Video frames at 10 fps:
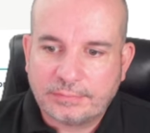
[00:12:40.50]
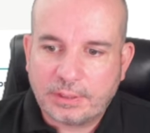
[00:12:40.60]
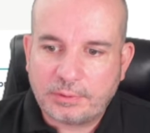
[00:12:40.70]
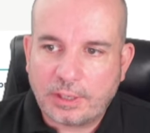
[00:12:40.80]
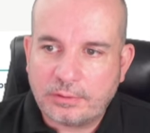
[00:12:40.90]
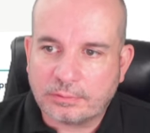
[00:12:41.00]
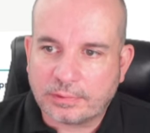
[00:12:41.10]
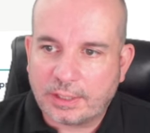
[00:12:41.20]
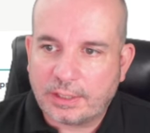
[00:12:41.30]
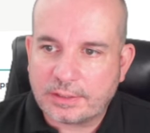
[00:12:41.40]
There we go,
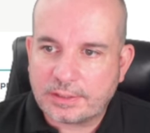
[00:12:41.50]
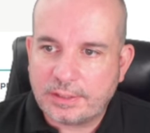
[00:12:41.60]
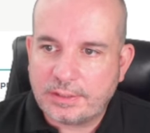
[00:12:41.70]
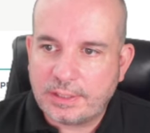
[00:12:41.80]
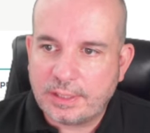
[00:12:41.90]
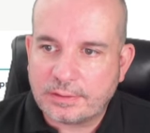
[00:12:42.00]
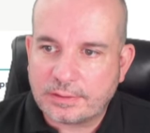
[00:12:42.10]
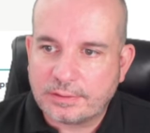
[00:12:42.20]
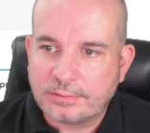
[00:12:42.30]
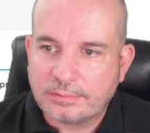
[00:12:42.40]
Cadillac
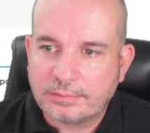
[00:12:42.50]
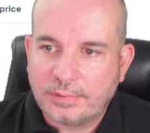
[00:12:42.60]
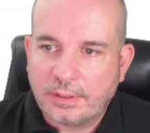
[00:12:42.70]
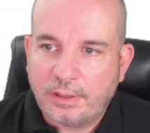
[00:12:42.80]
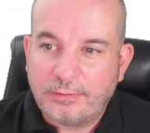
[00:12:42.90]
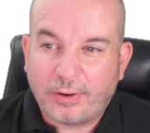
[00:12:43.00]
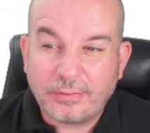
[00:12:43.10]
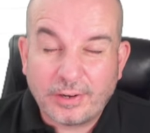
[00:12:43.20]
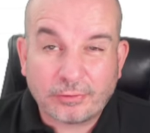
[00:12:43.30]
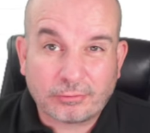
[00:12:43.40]
CTS.
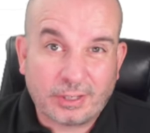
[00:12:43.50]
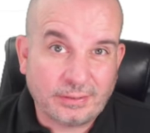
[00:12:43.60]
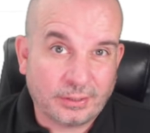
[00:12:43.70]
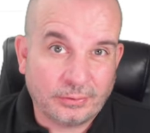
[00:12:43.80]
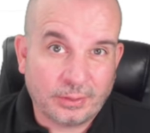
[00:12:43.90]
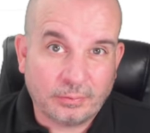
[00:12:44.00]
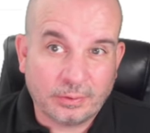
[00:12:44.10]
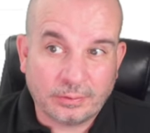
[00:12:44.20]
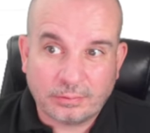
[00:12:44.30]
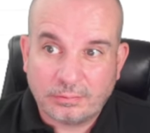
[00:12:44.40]
5.5 grand though, that
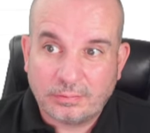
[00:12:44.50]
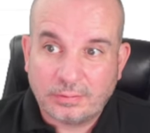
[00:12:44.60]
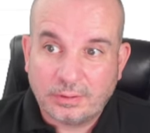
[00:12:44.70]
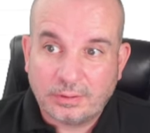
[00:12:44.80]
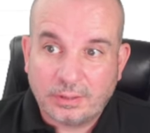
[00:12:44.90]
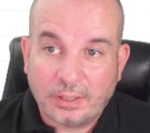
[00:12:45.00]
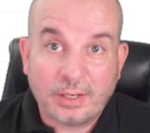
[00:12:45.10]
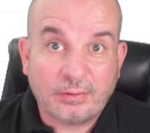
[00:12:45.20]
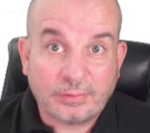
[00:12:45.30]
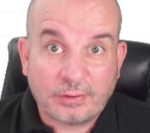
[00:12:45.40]
one.
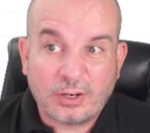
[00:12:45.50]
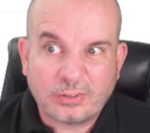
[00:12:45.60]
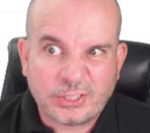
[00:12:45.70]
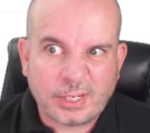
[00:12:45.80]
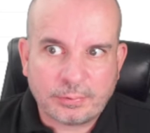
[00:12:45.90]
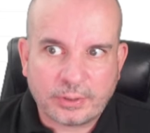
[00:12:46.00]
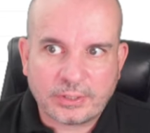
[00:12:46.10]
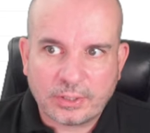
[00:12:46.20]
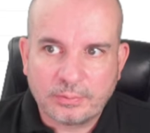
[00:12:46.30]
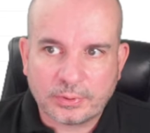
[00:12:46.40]
And there are cheaper
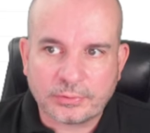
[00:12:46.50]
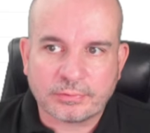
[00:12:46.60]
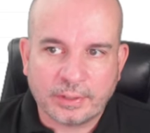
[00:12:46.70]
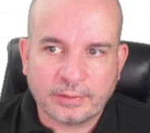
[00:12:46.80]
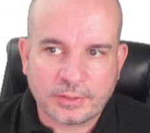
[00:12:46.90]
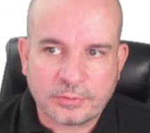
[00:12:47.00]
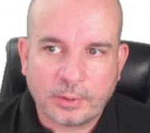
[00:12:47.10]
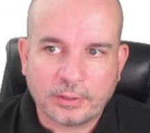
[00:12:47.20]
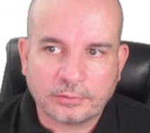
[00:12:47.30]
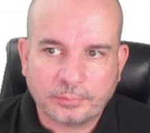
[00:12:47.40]
examples around as
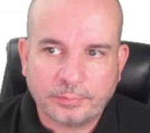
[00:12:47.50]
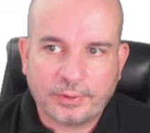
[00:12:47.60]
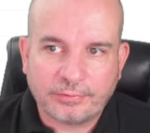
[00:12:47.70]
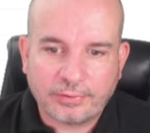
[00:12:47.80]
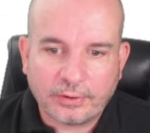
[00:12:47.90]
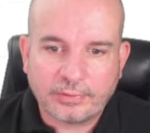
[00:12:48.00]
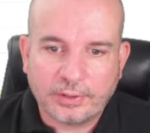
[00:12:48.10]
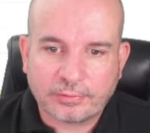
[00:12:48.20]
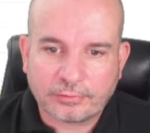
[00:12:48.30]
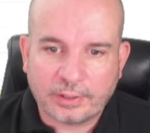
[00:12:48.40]
well, but
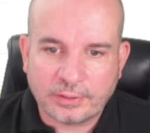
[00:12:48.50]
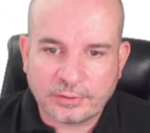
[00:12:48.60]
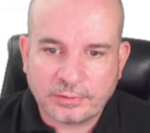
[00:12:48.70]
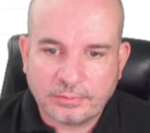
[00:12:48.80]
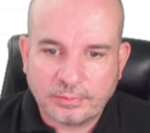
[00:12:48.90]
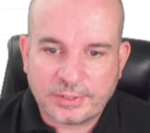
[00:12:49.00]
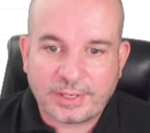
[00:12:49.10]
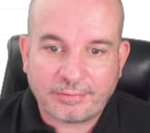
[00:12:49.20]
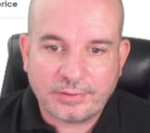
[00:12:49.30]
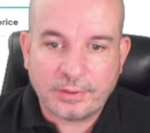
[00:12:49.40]
5.5 grand
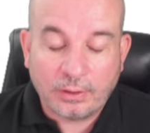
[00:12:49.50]
with